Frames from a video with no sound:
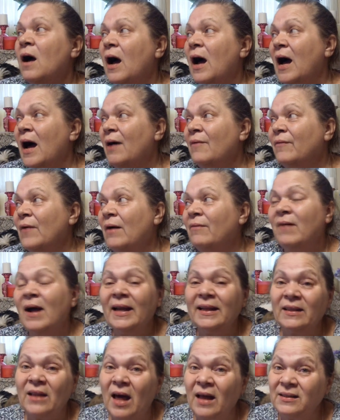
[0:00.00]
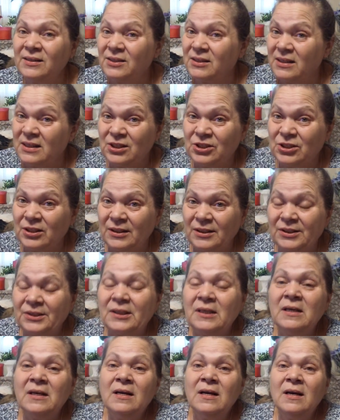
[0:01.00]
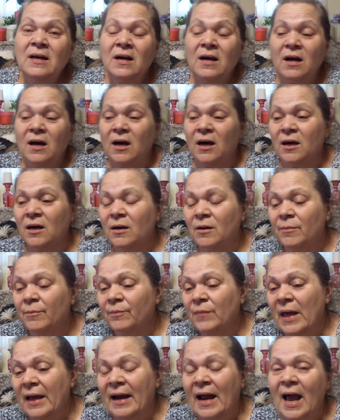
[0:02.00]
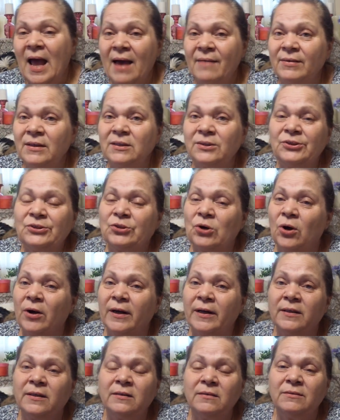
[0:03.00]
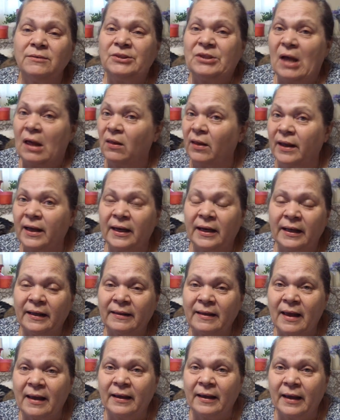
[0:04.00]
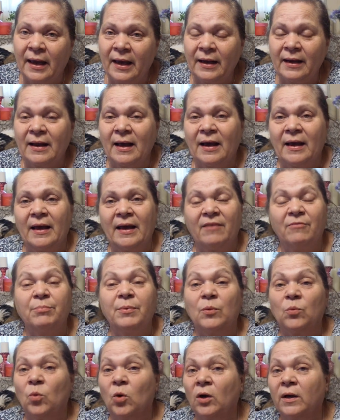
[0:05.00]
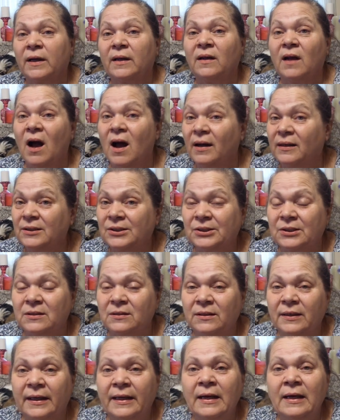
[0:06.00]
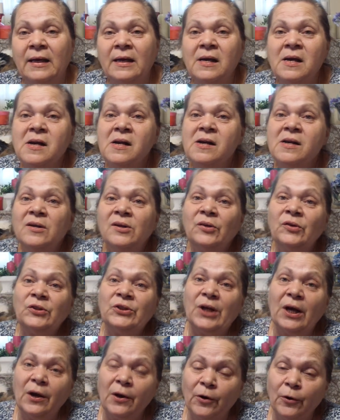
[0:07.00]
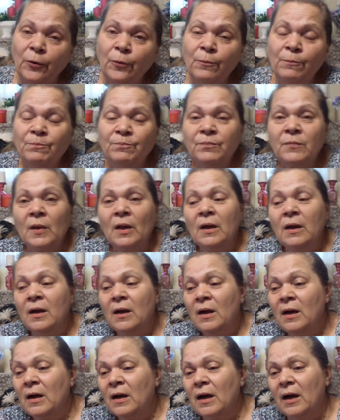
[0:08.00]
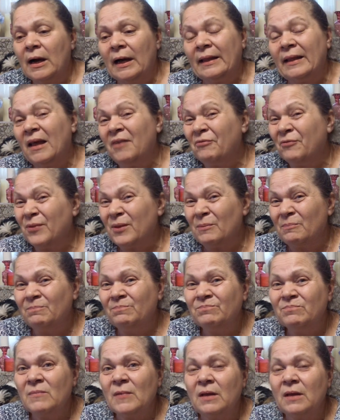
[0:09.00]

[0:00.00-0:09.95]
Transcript: I've got lots of dishes. And I haven't started selling anything yet. I have been working constantly. So I left them.